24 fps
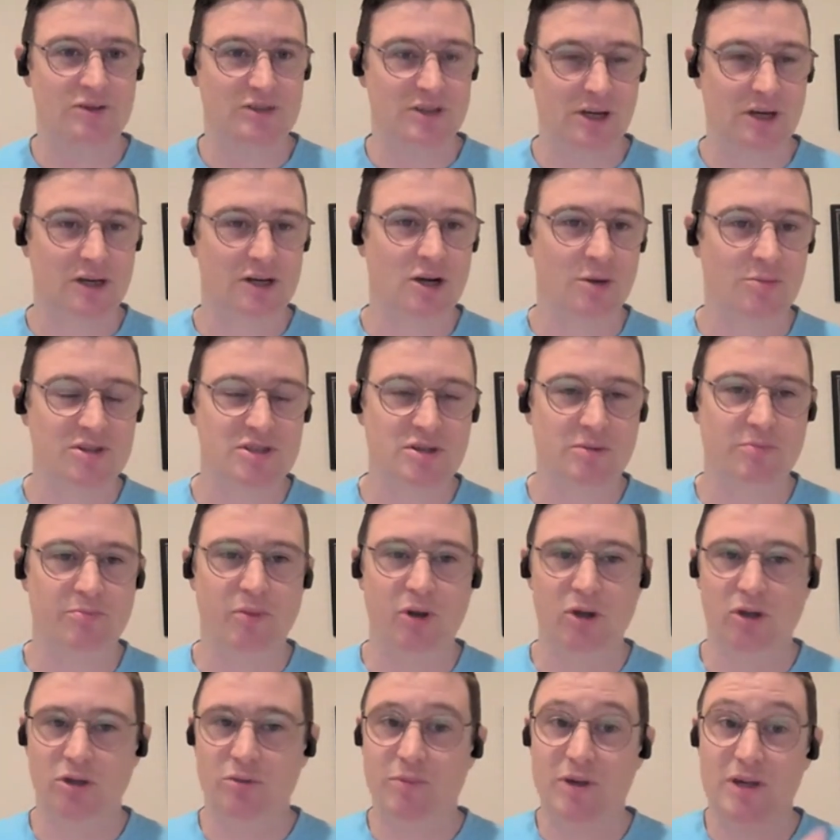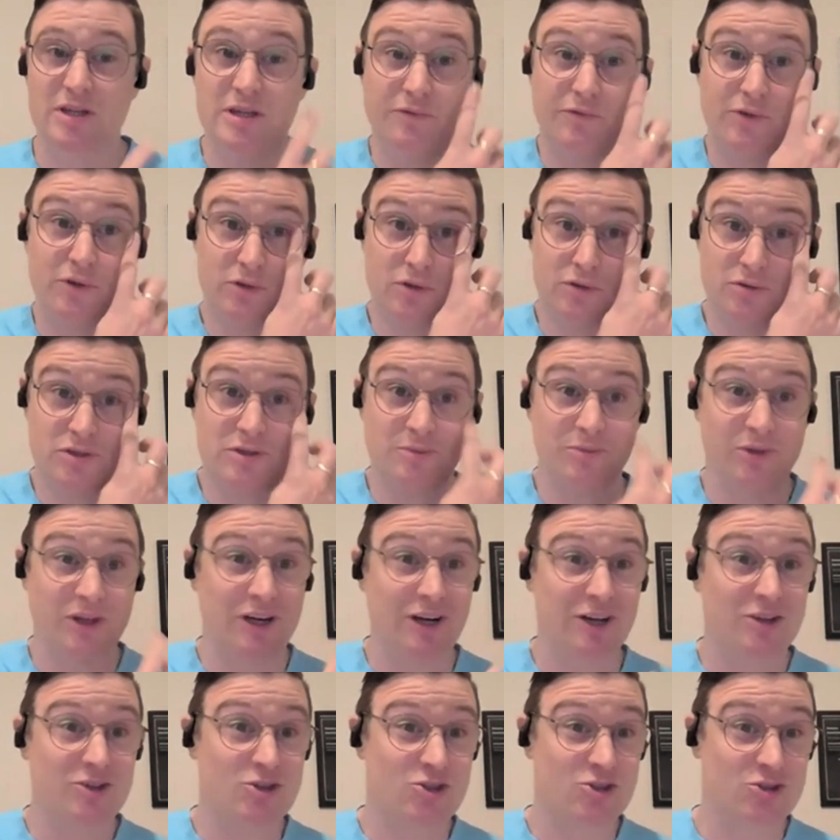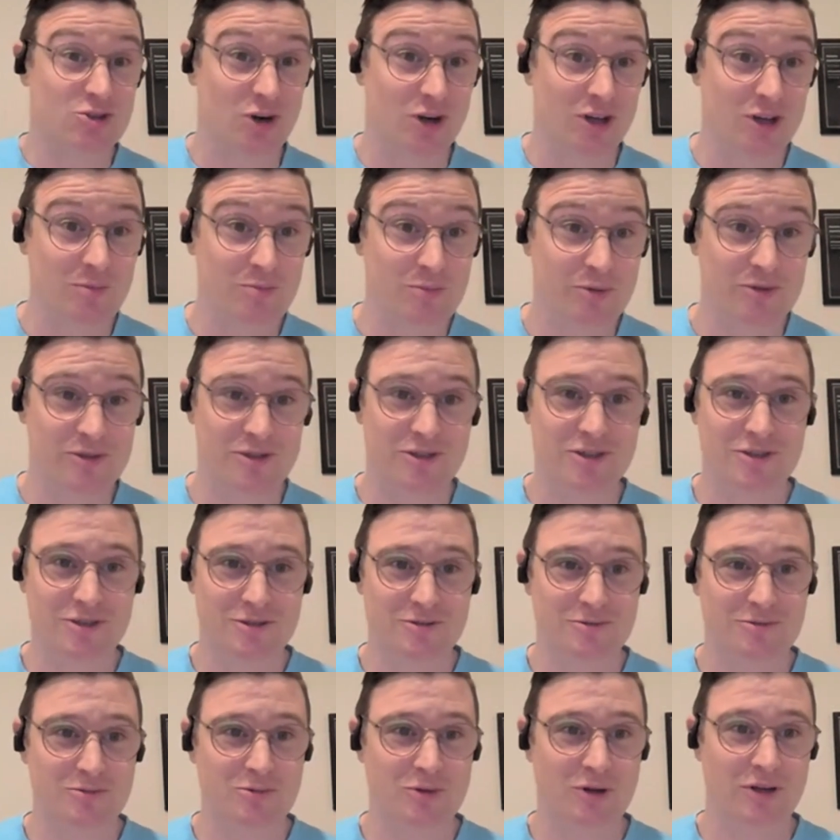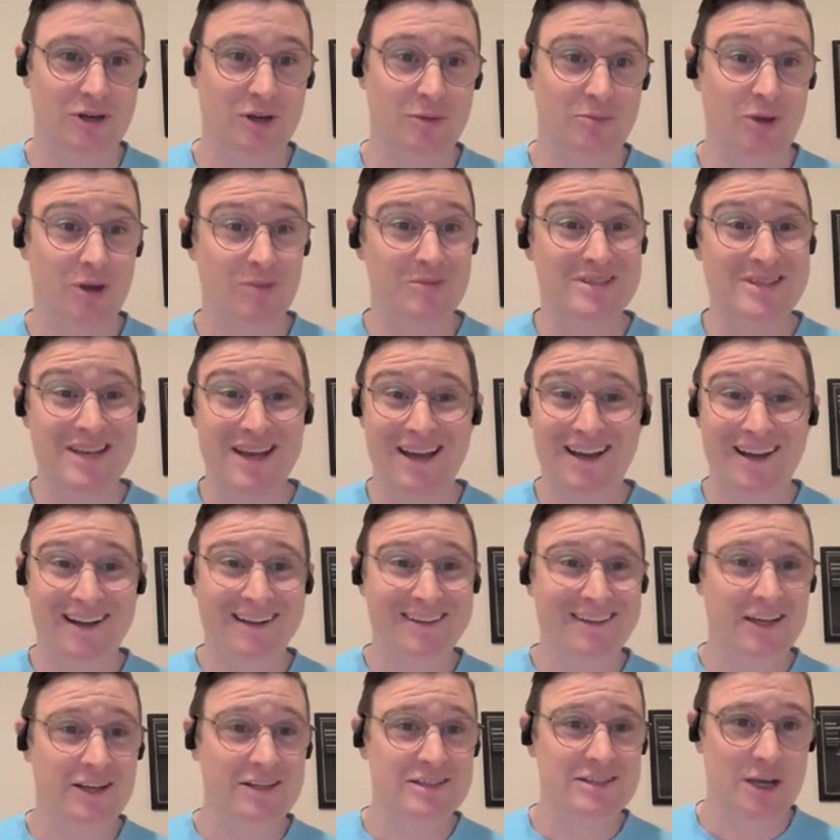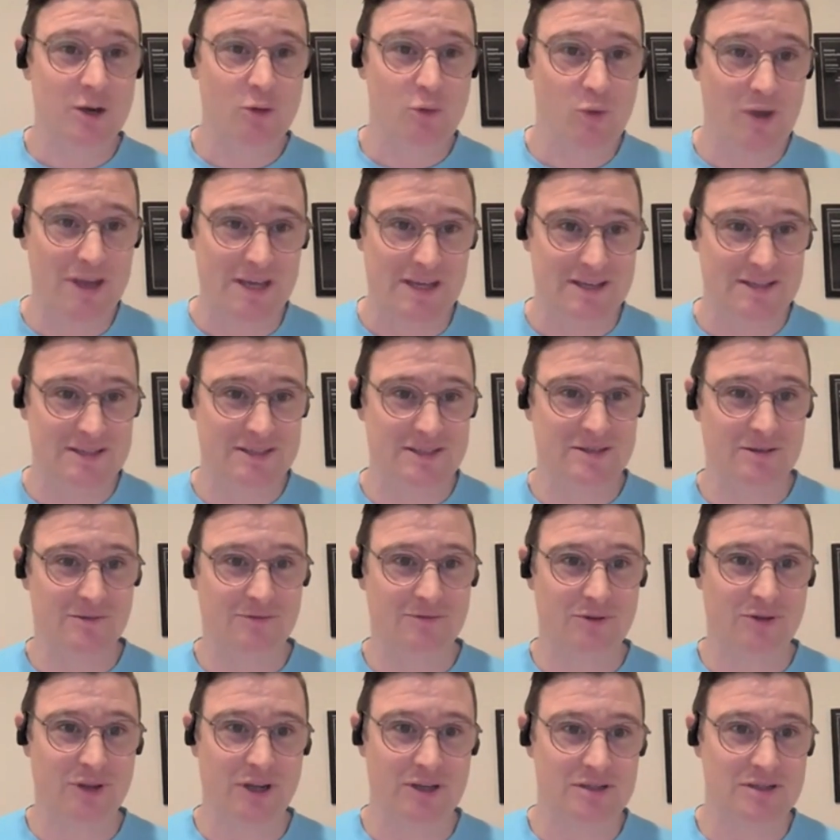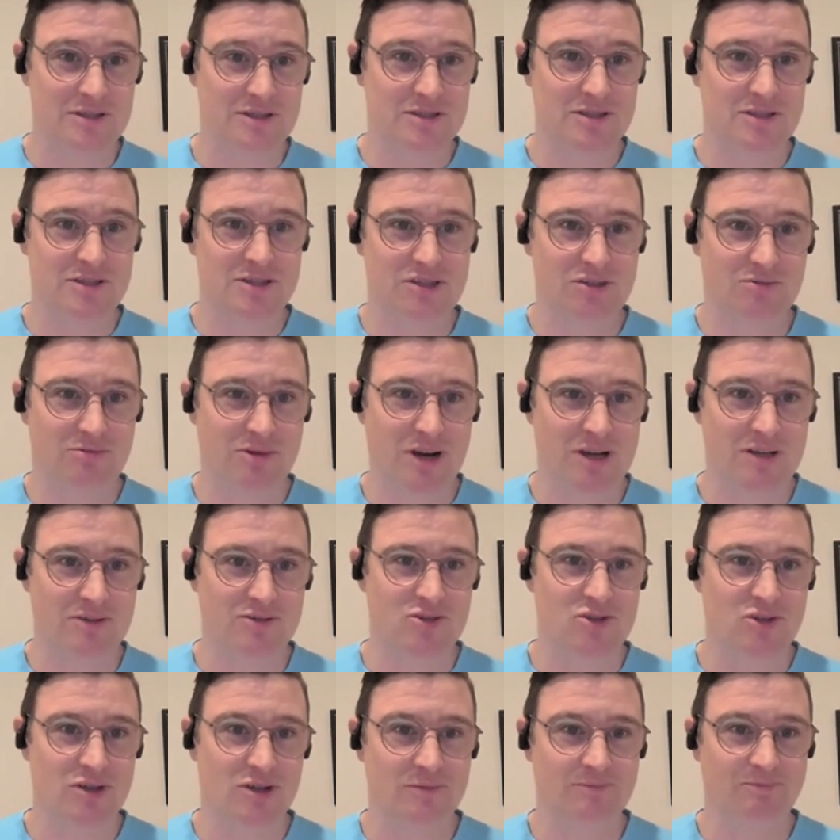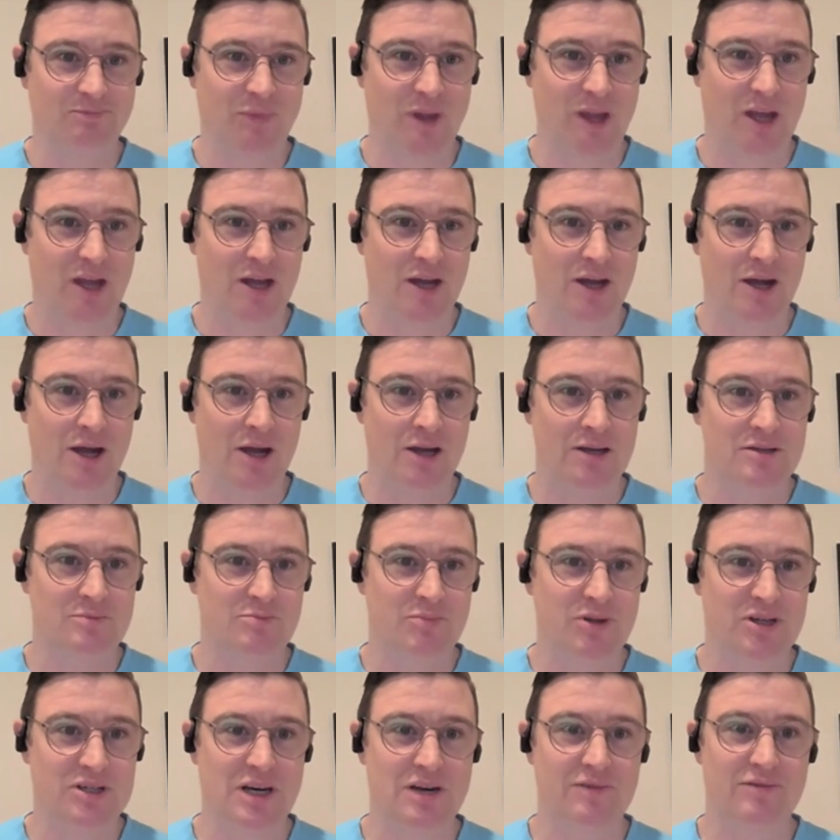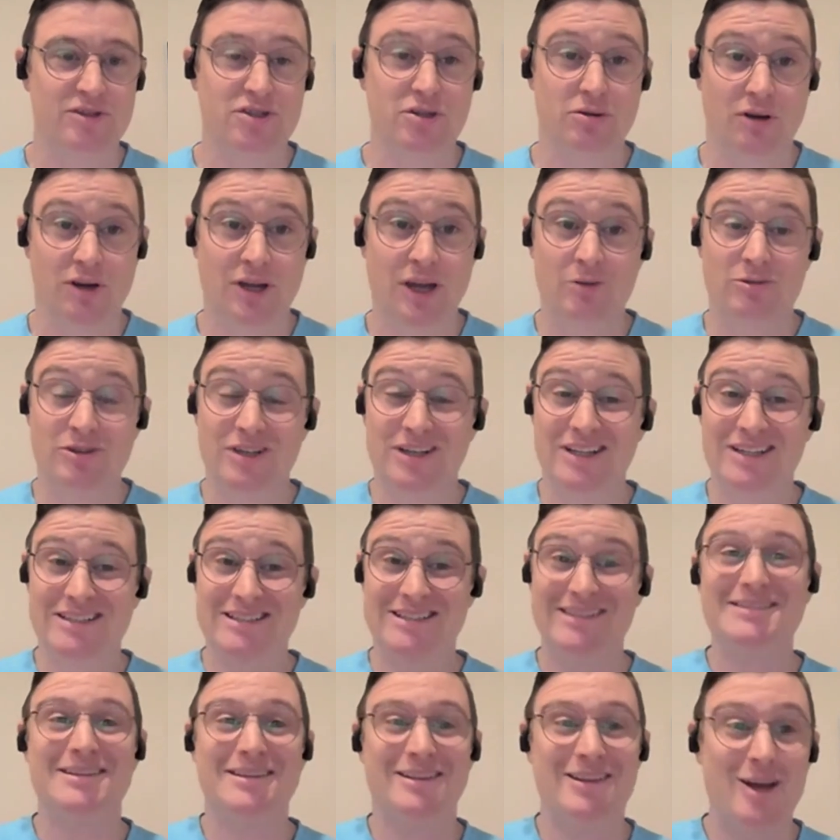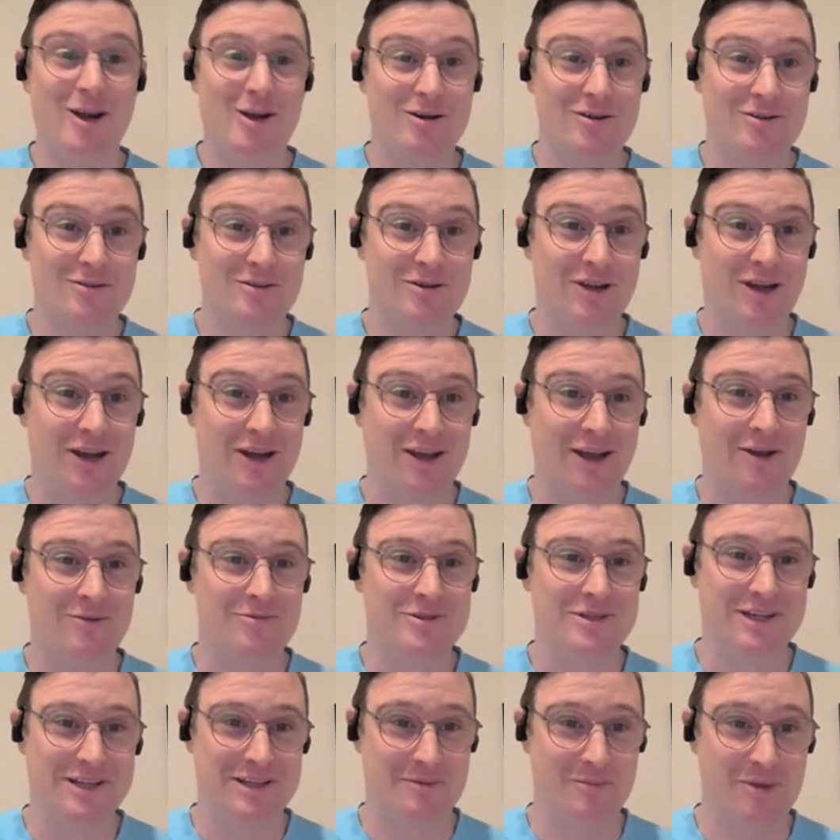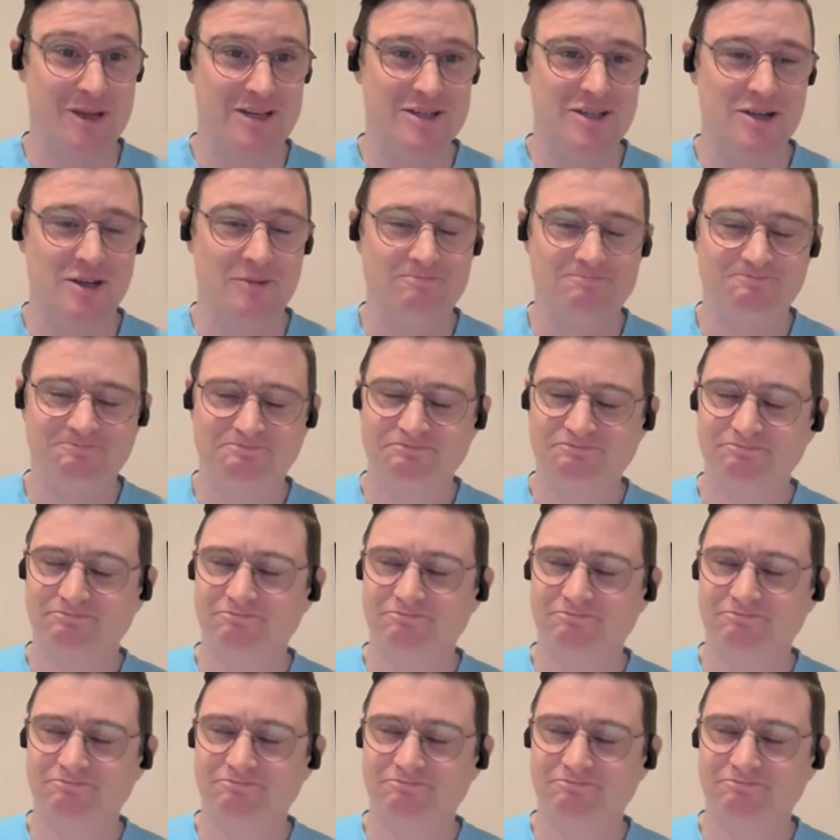That'll come as a bulk piece. If you use something like Stripe to do online payments, that could take weeks for that to reconcile and be delivered to your account, and it sits in their account in the meantime.